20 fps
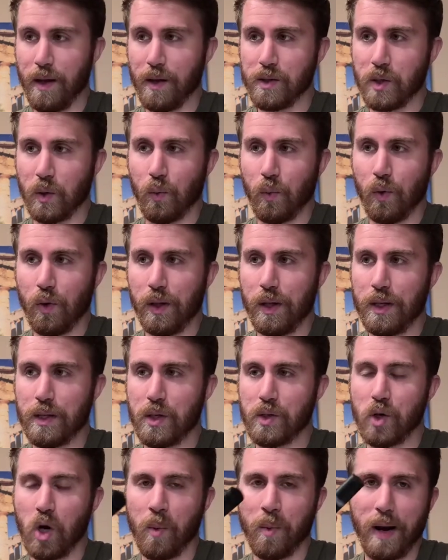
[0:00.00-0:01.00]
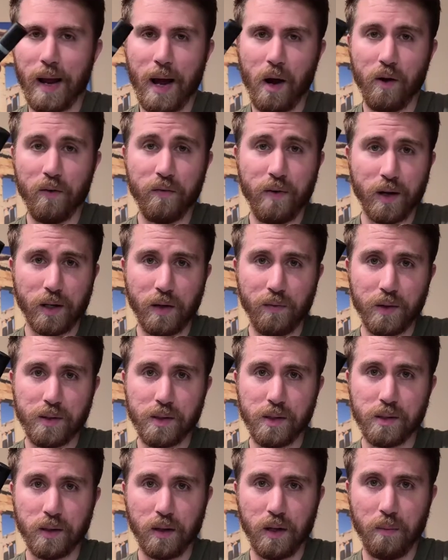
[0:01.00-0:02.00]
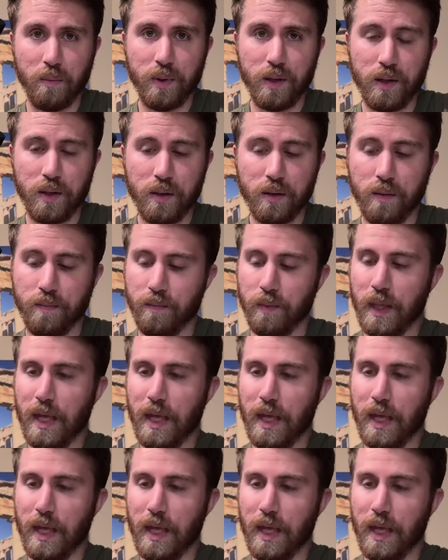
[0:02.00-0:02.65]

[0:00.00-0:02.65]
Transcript: doesn't really determine how effective this is going to be.